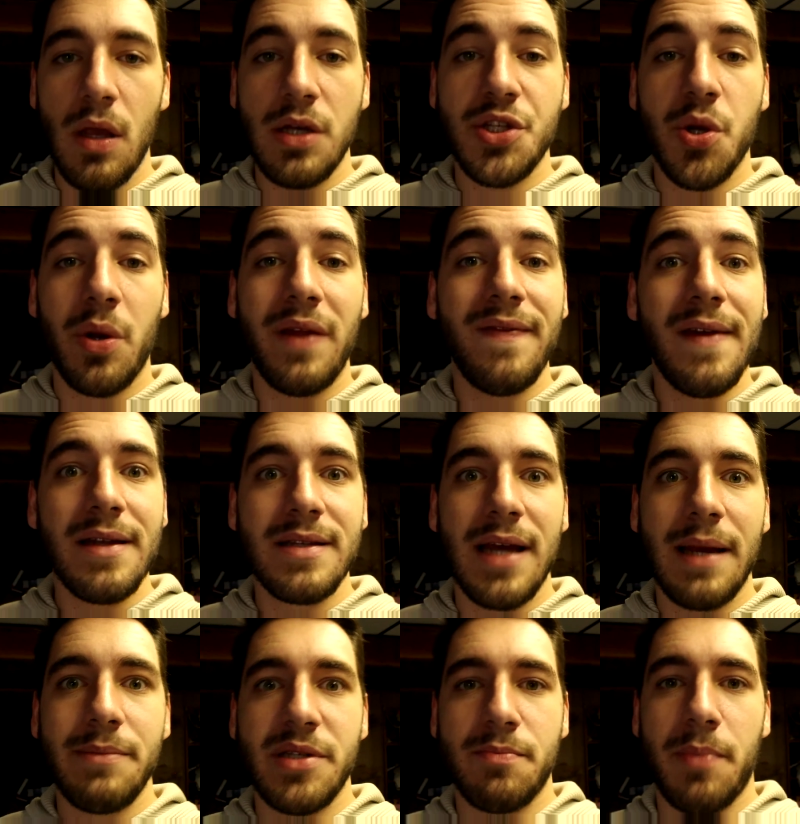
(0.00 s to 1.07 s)
So in that
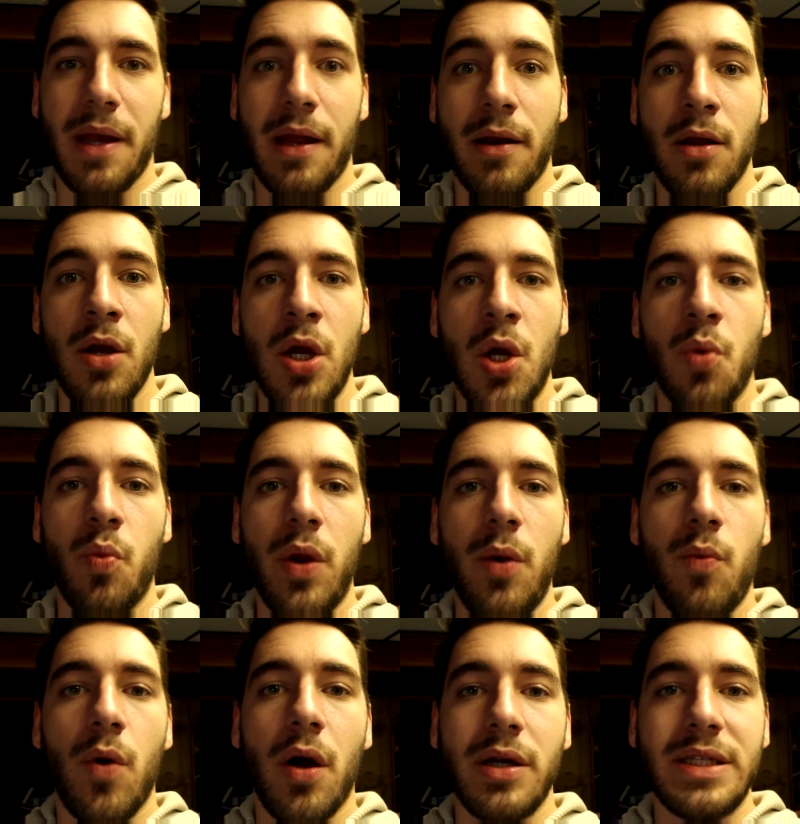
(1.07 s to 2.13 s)
time span, we
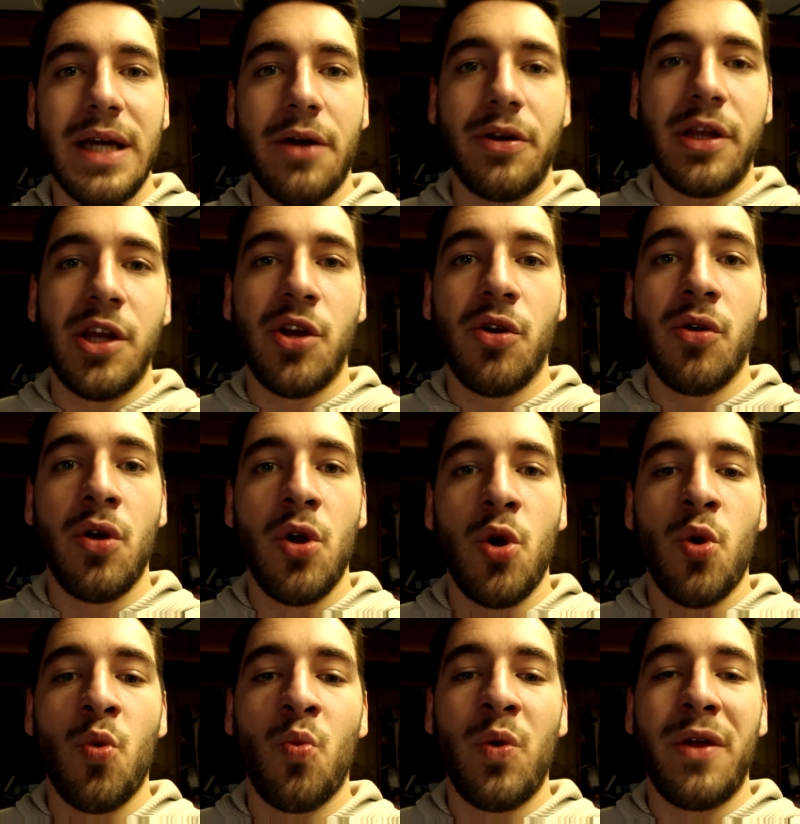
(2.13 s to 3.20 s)
walked out here
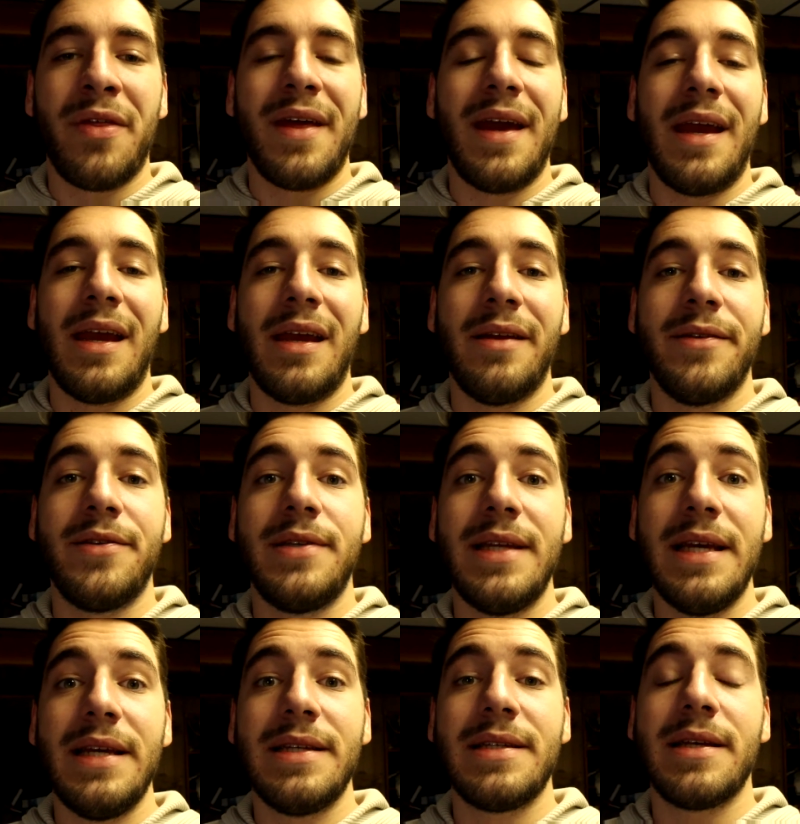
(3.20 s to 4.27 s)
with a
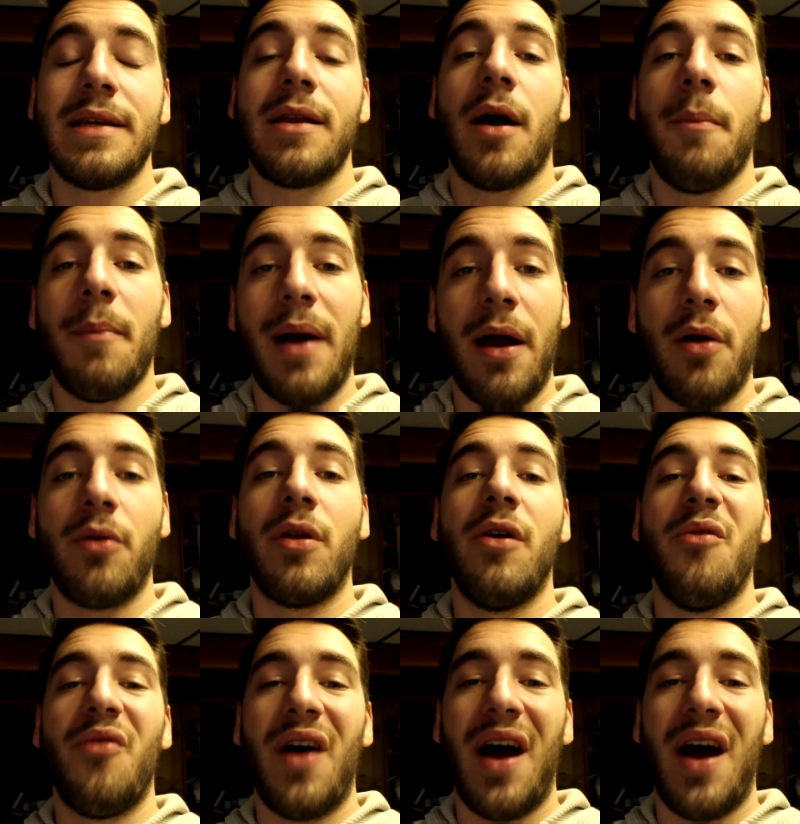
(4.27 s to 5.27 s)
decent amount of